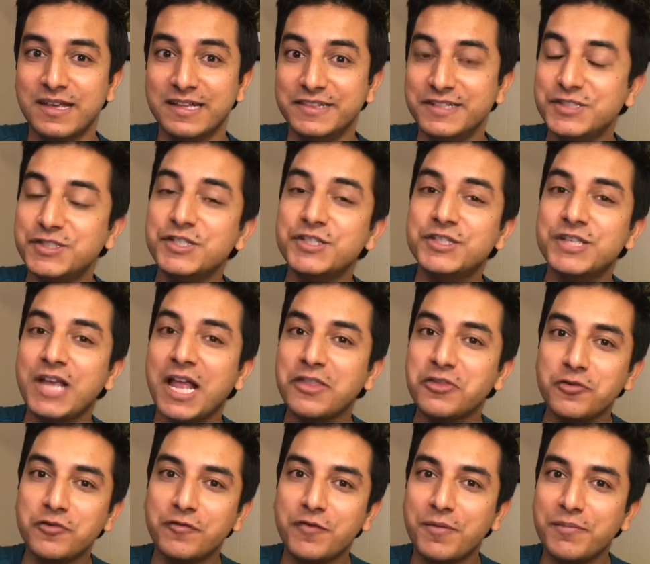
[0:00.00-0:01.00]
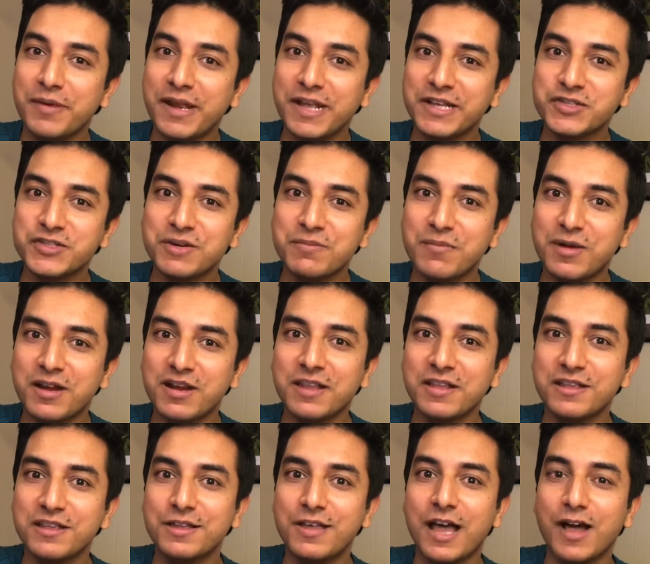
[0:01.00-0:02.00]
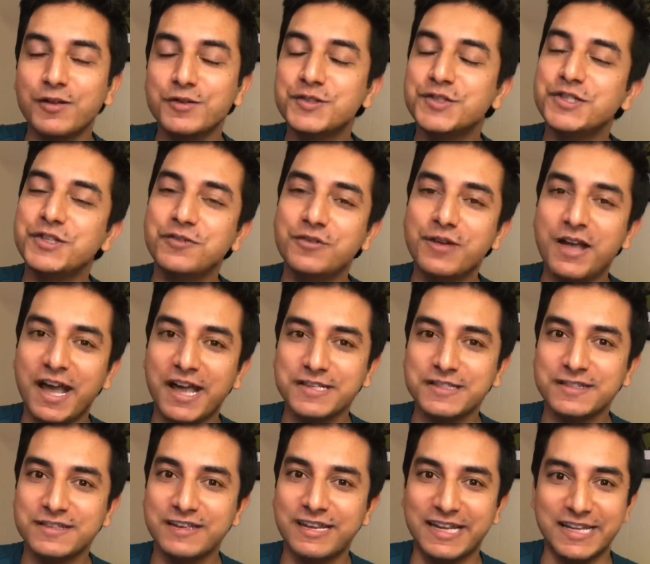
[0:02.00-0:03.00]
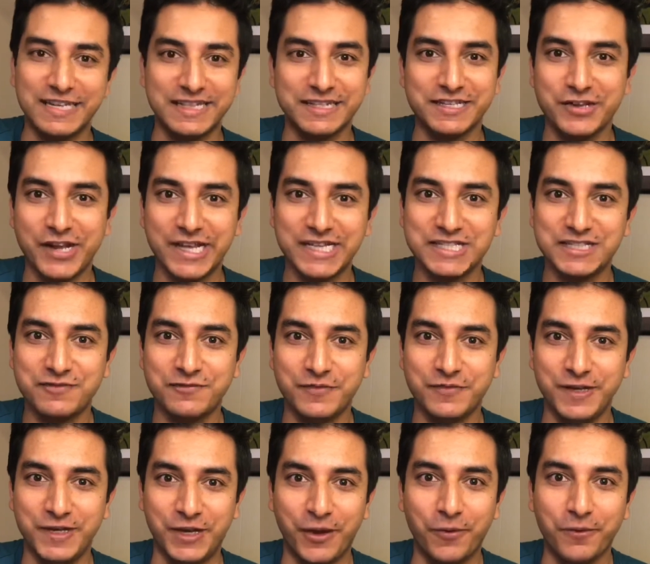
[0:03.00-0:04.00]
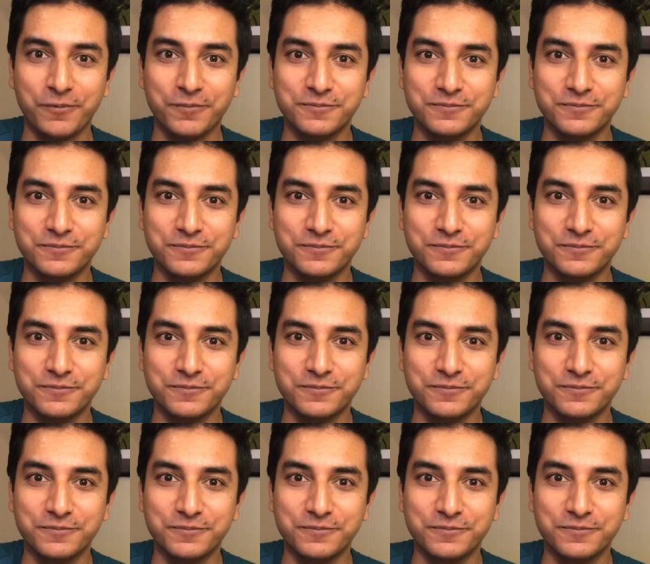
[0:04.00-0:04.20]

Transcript: This is Shantanu from NxtGen Money. I'll see you guys in the next video.